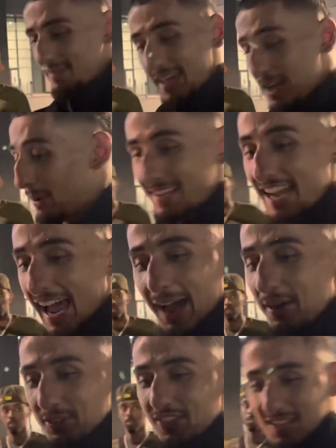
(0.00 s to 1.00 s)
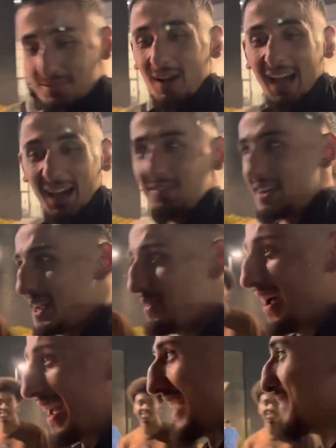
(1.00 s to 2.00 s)
he went down. That's what happened. He
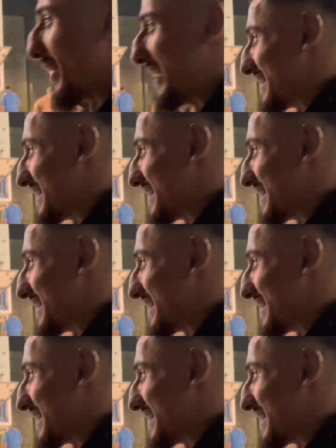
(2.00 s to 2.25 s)
went, he went